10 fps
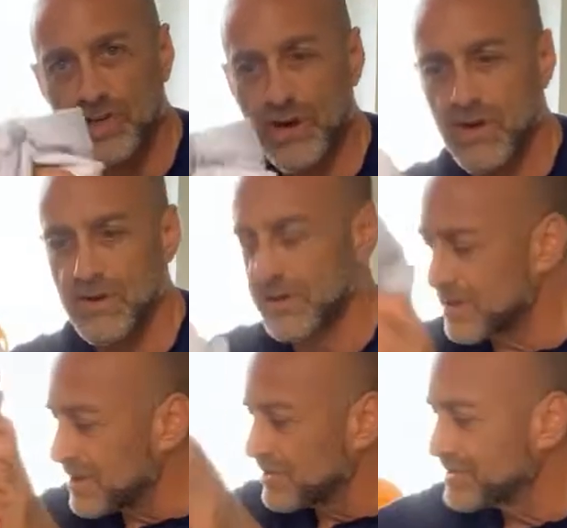shirt
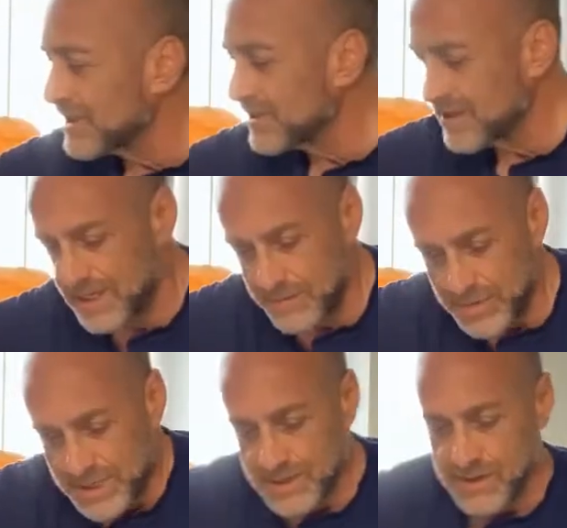that I just like to keep
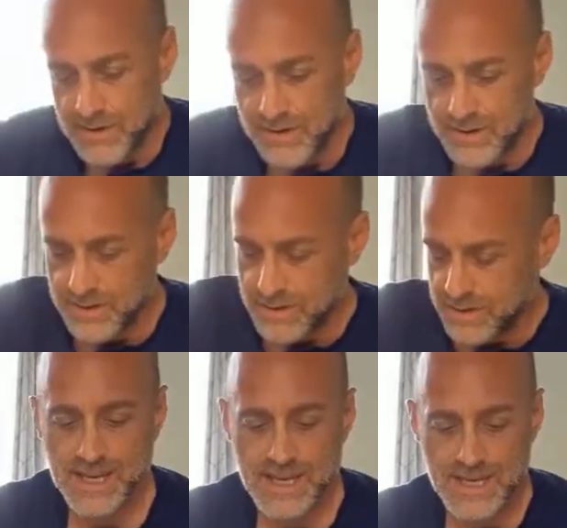in here,
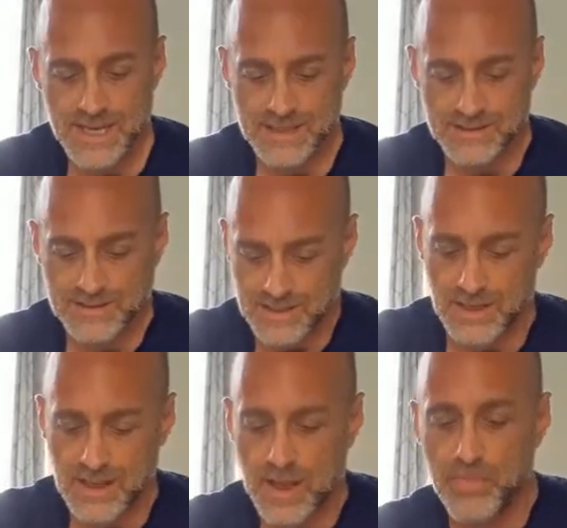and
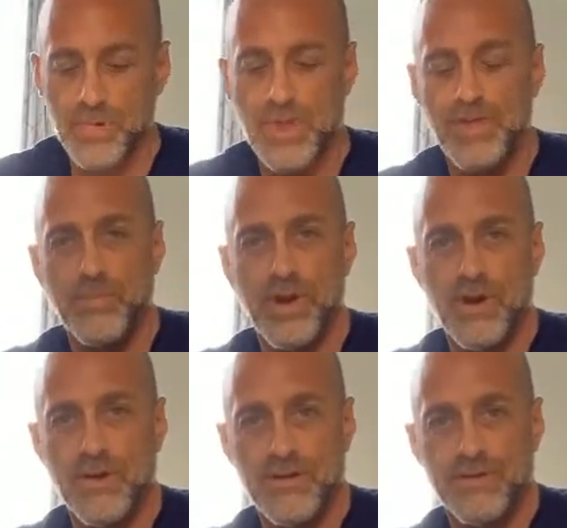a couple other pair